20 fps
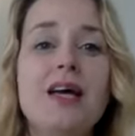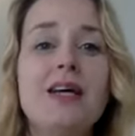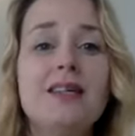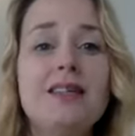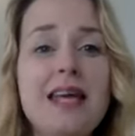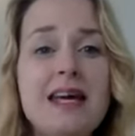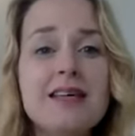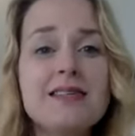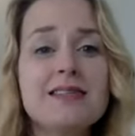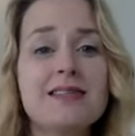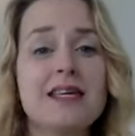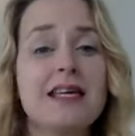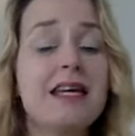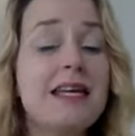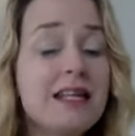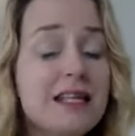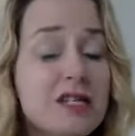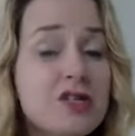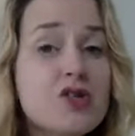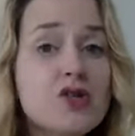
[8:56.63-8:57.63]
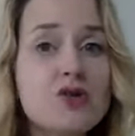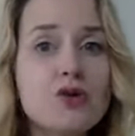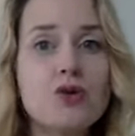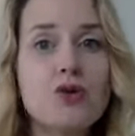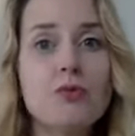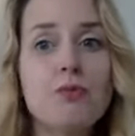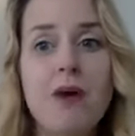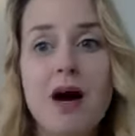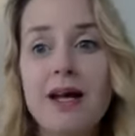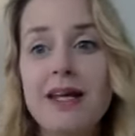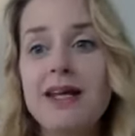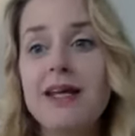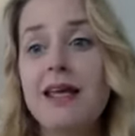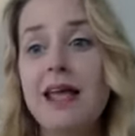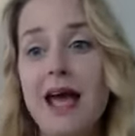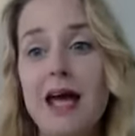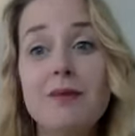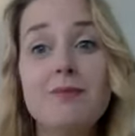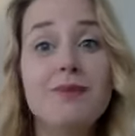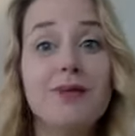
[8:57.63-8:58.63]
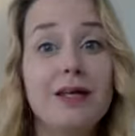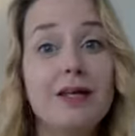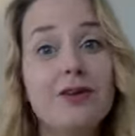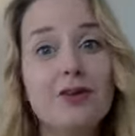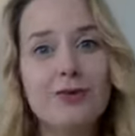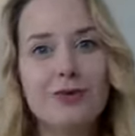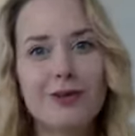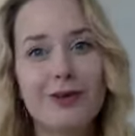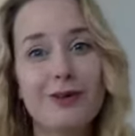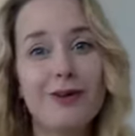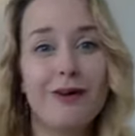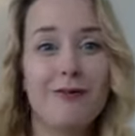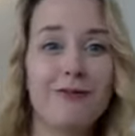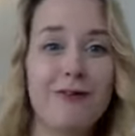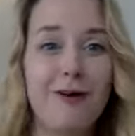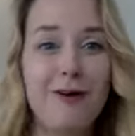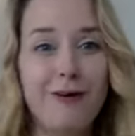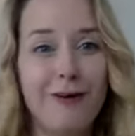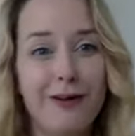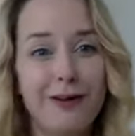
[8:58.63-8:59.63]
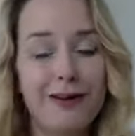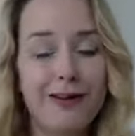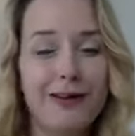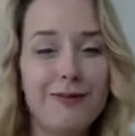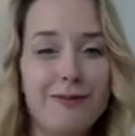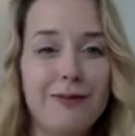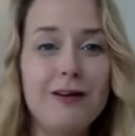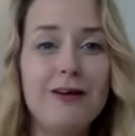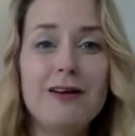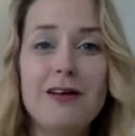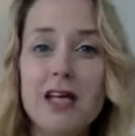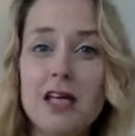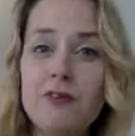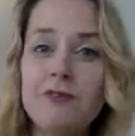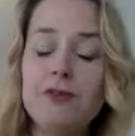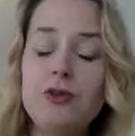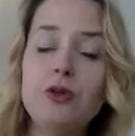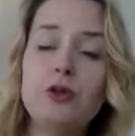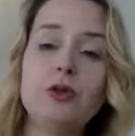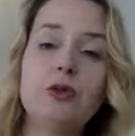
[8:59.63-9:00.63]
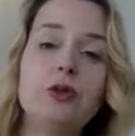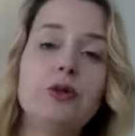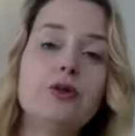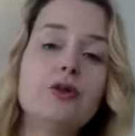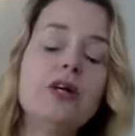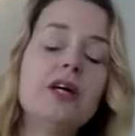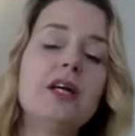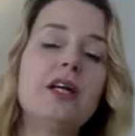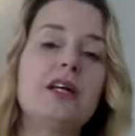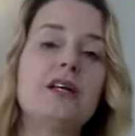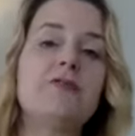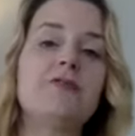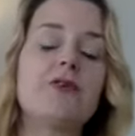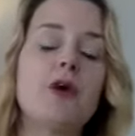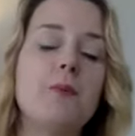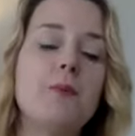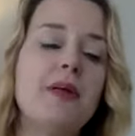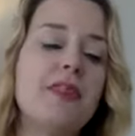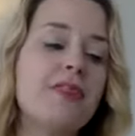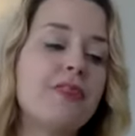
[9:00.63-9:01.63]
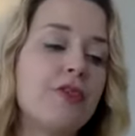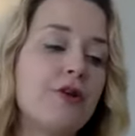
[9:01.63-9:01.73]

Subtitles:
Yes, it is true, money can be the root of all evil if you look at it from a